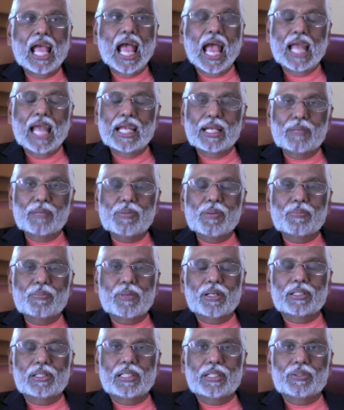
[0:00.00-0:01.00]
And
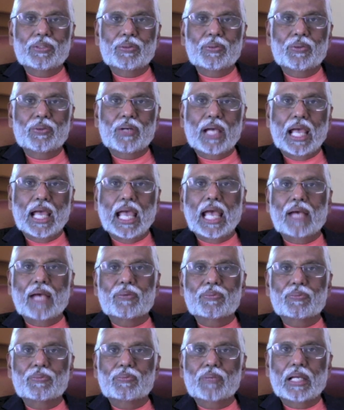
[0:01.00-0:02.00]
remember that you
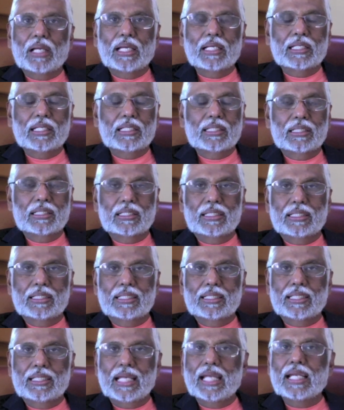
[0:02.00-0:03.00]
have like
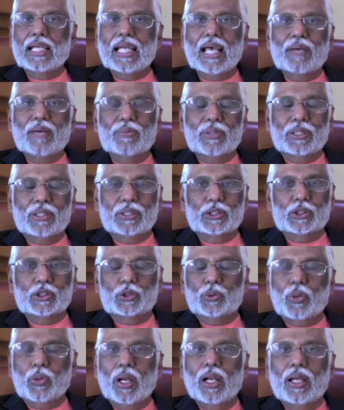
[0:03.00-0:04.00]
ten hours,
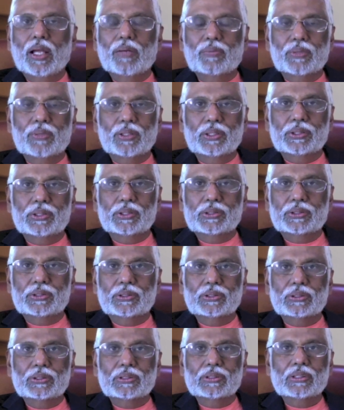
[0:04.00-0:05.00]
twelve hours,
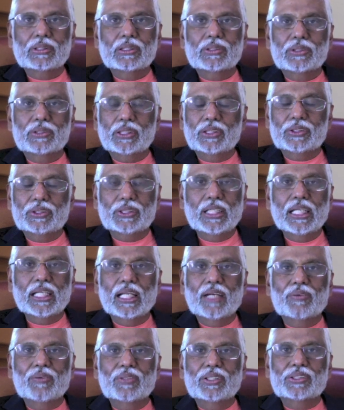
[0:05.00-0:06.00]
sixteen
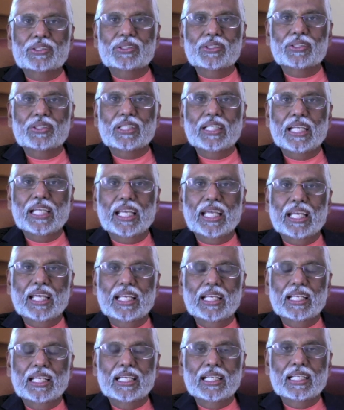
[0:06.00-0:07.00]
hours of the
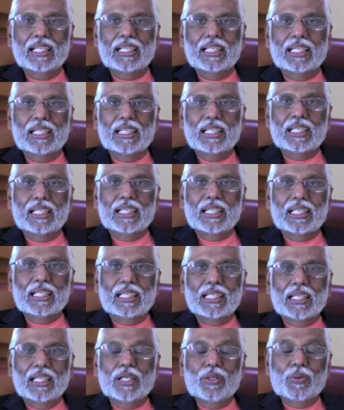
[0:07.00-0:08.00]
day
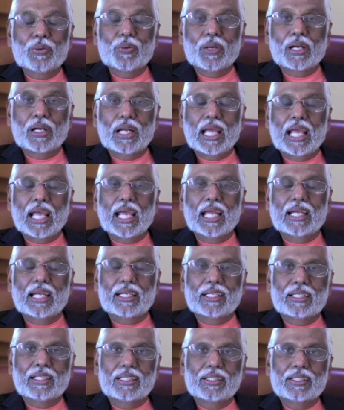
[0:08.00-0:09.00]
in your hand.